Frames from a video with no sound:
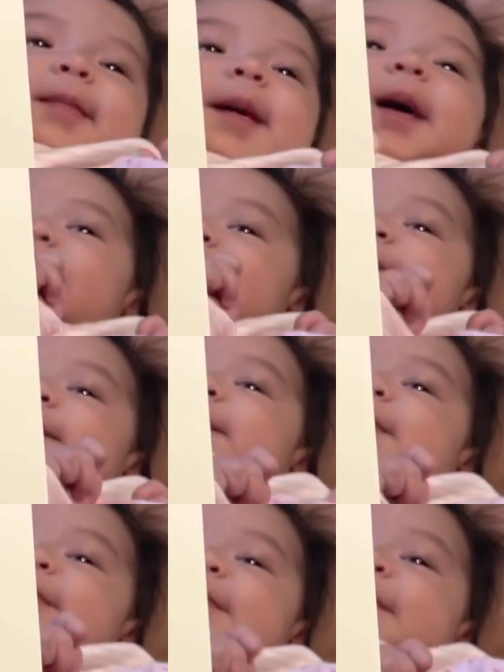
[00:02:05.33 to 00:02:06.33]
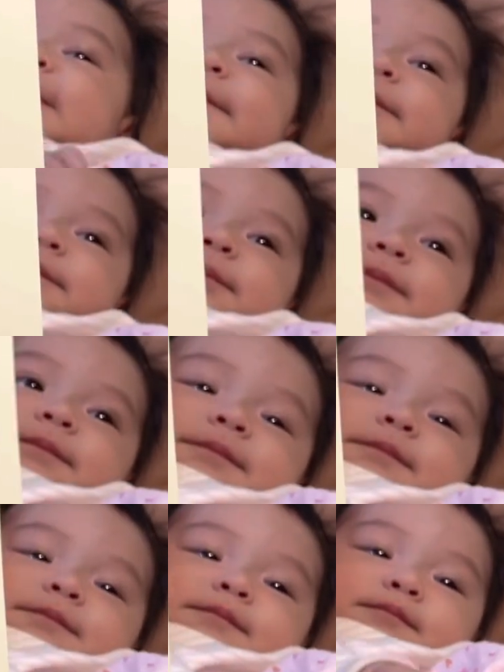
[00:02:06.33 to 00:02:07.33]
The mobile,
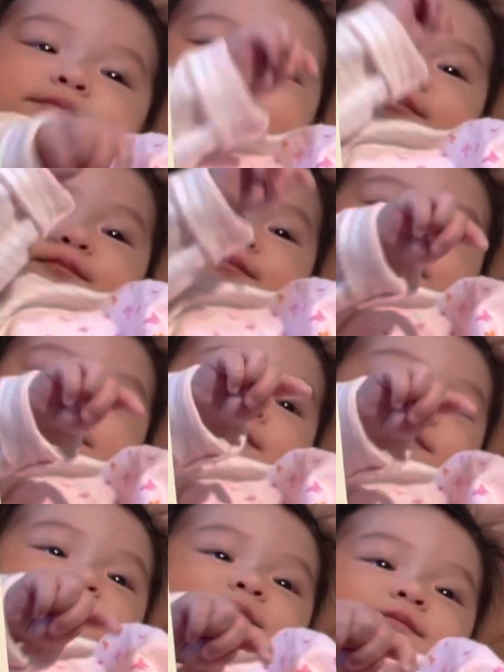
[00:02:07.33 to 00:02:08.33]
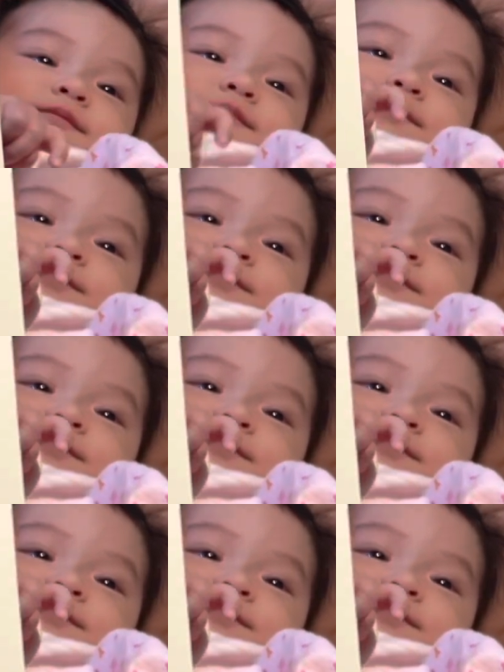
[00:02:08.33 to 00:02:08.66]
black and white images.